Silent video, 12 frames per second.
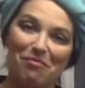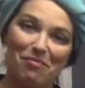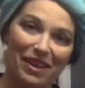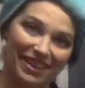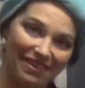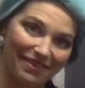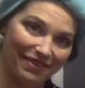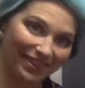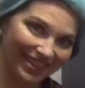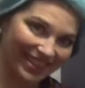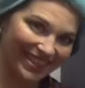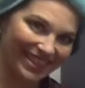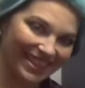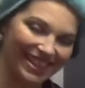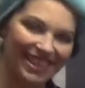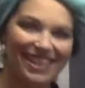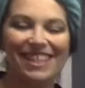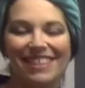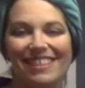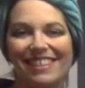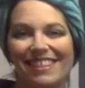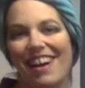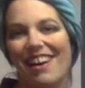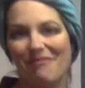but unfortunately this is
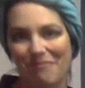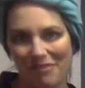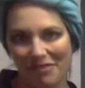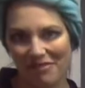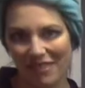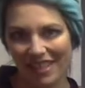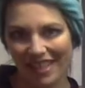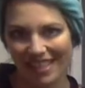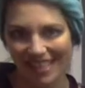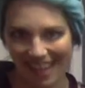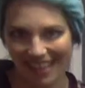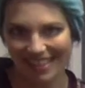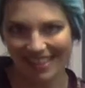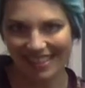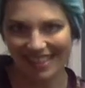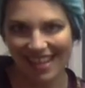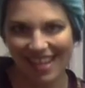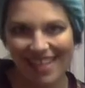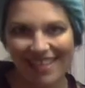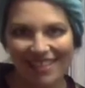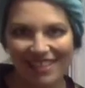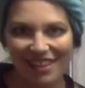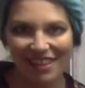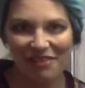an unproven conjecture,
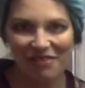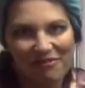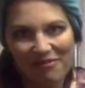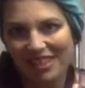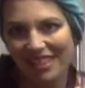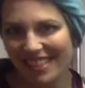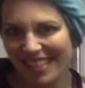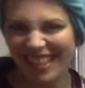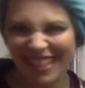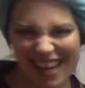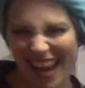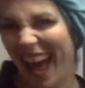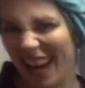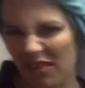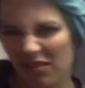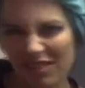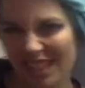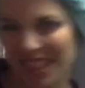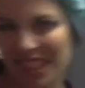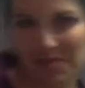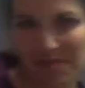so we're just going to chat. We'll just